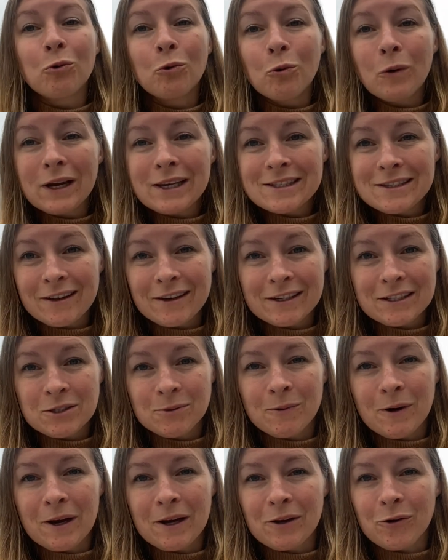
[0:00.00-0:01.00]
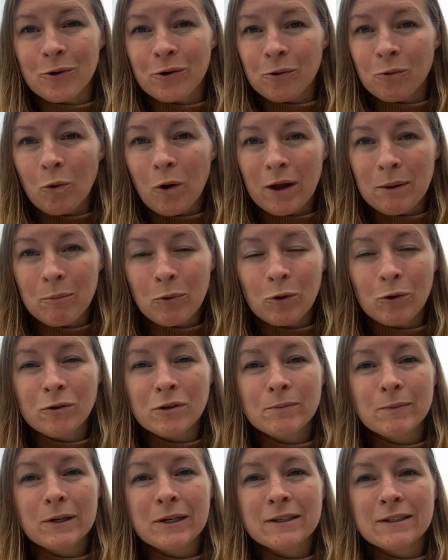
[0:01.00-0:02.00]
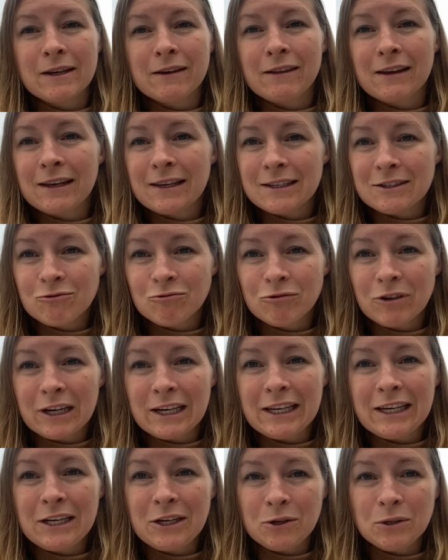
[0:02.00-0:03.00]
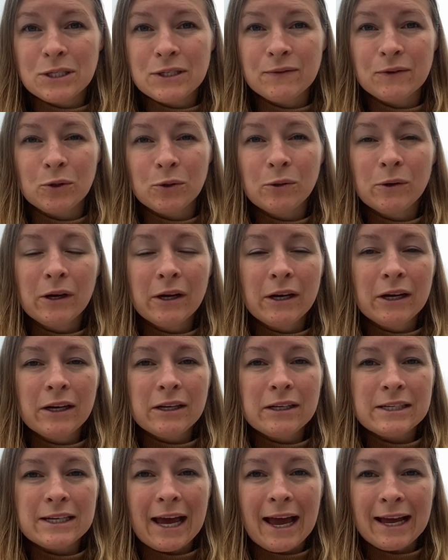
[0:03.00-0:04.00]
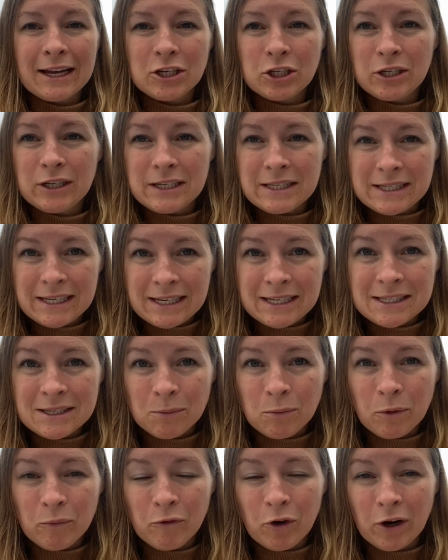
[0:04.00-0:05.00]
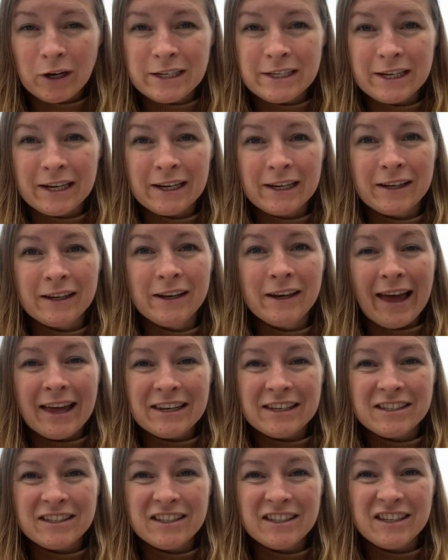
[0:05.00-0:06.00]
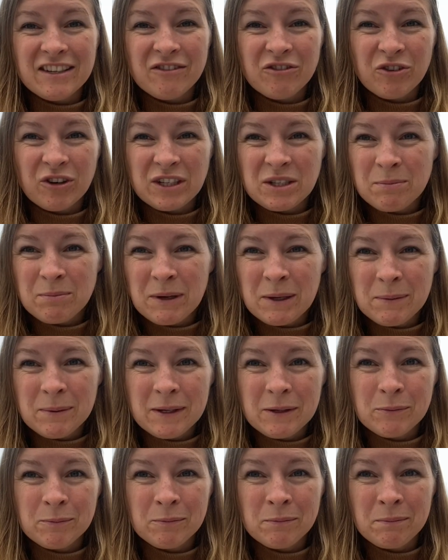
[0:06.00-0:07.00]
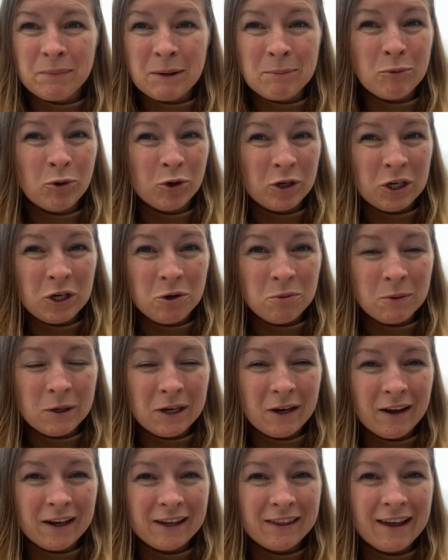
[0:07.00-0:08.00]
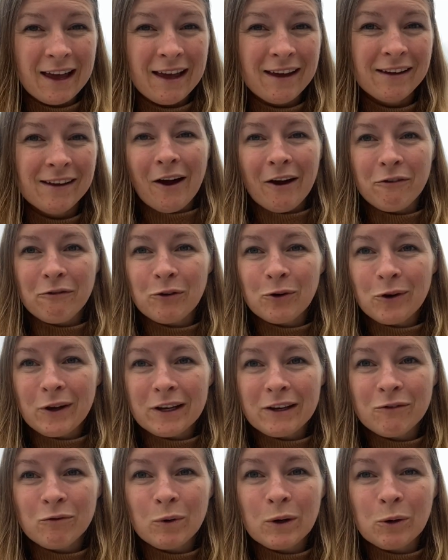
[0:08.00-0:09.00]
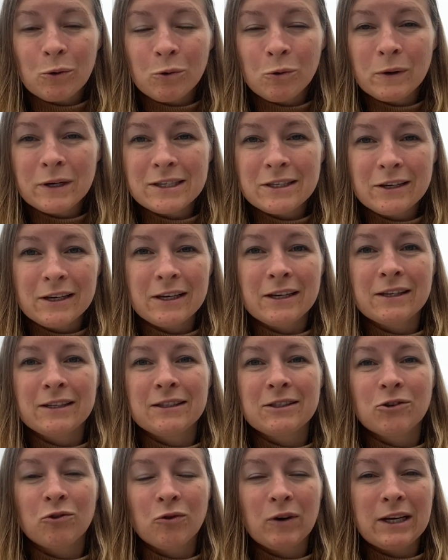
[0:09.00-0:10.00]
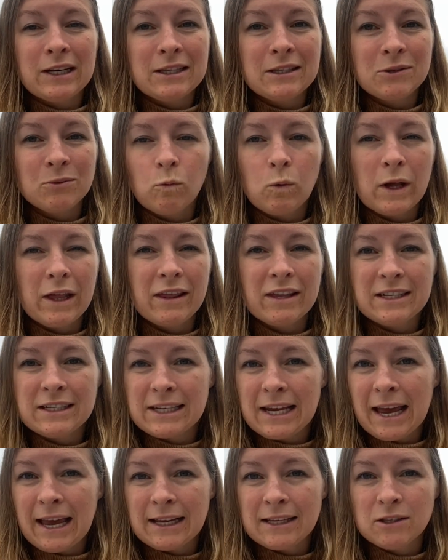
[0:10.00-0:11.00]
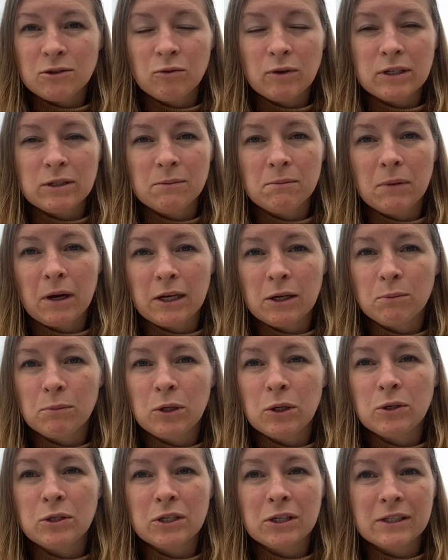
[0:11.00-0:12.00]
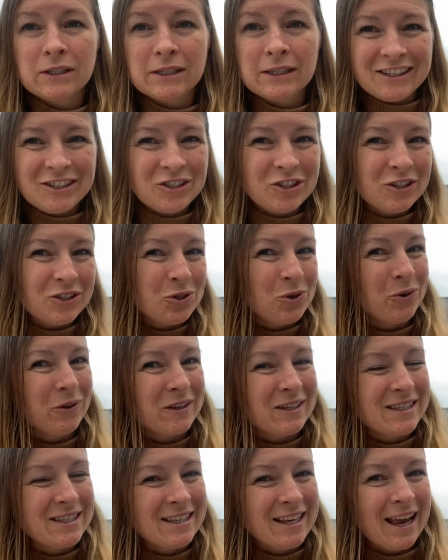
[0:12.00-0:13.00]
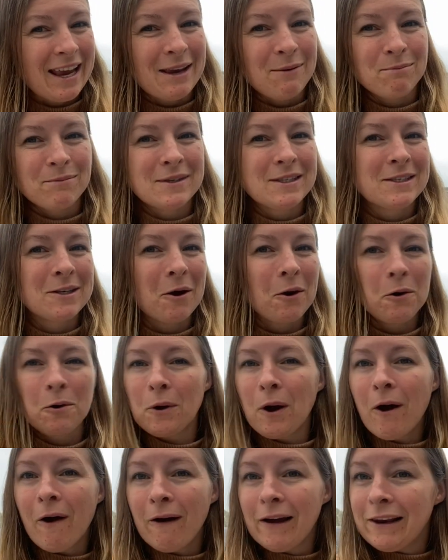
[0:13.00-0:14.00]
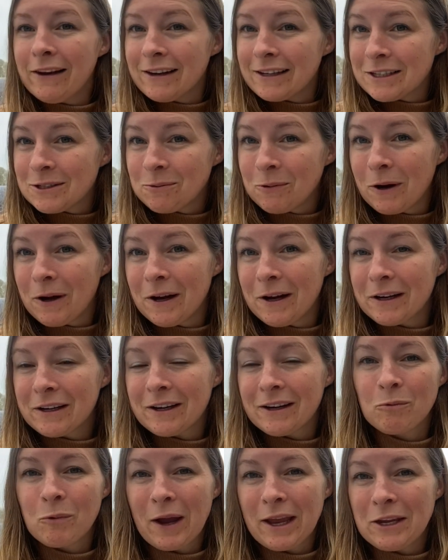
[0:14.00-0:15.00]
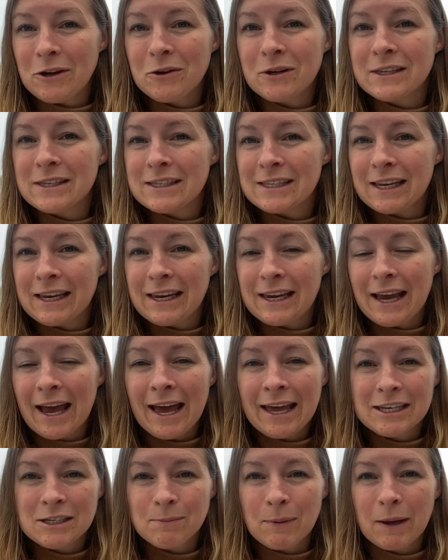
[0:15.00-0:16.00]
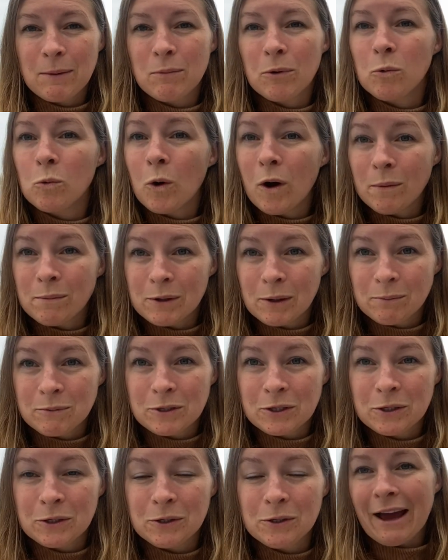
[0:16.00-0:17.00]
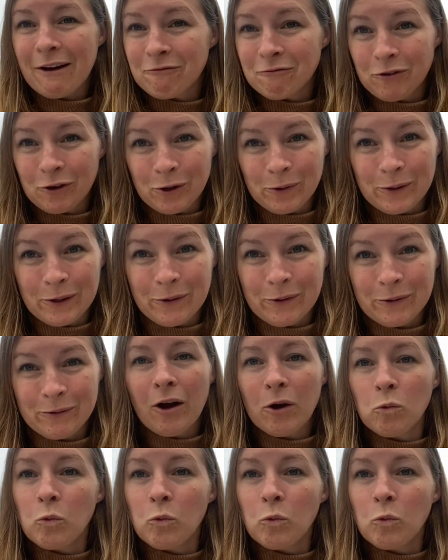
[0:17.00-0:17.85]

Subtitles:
always like to work on a whiteboard because I think it's really useful to actually see someone writing and for it to be a bit more human like that. I feel like if we're always looking at screens with text written by computers, it's just not the same. So I like to work where you can see hand to paper what I'm up to and follow along. I